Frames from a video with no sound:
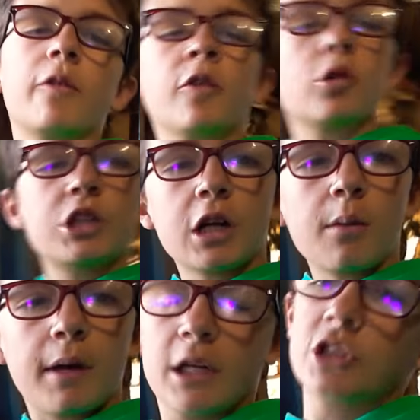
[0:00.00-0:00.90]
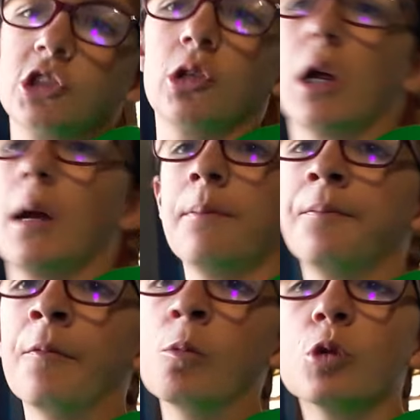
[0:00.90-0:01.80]
If you go check out my Instagram,
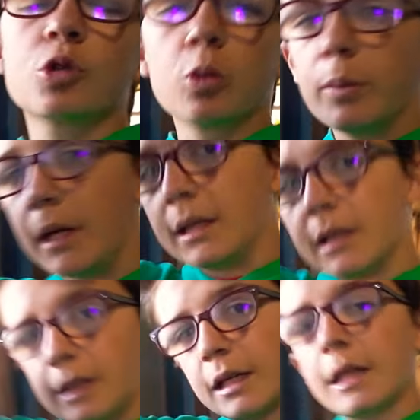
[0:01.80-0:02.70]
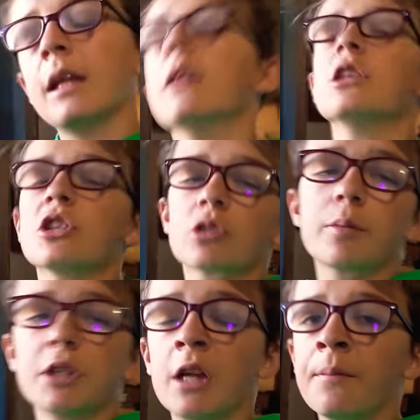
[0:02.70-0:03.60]
which will be in the link in the
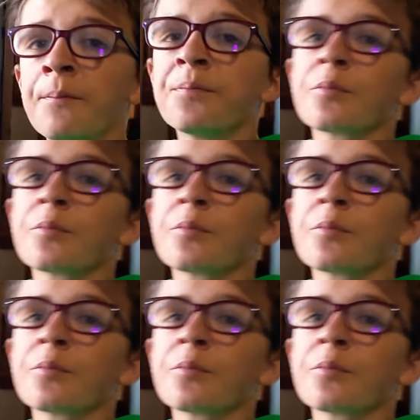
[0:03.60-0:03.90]
description,